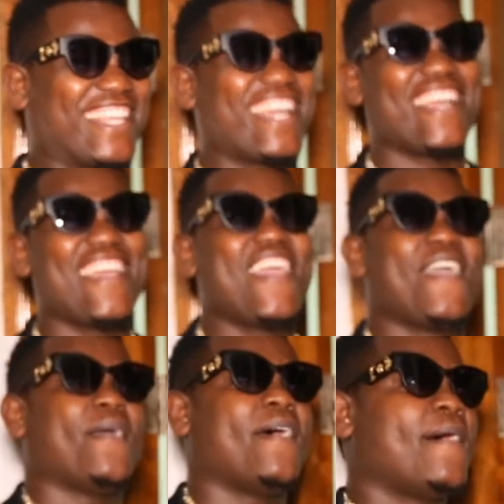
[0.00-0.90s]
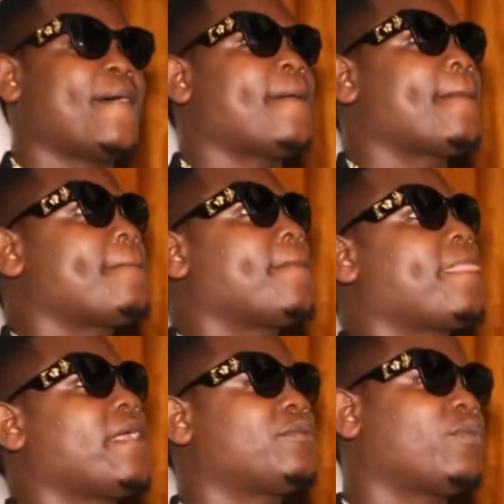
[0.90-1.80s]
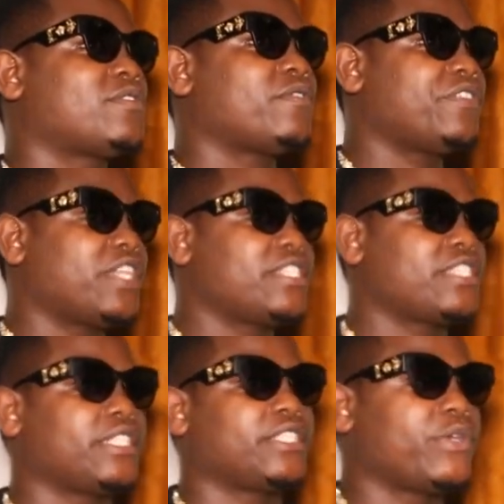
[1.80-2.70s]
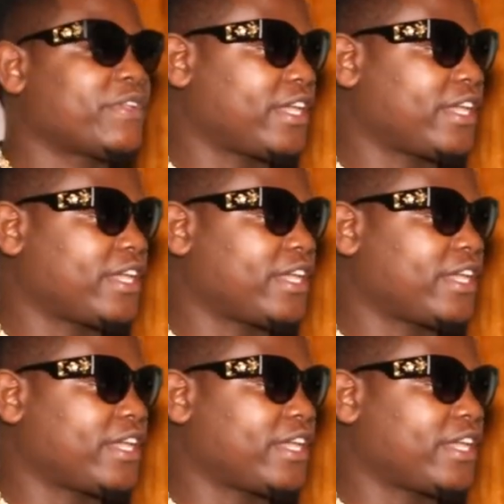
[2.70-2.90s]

Yeah. Uh, It was very easy doing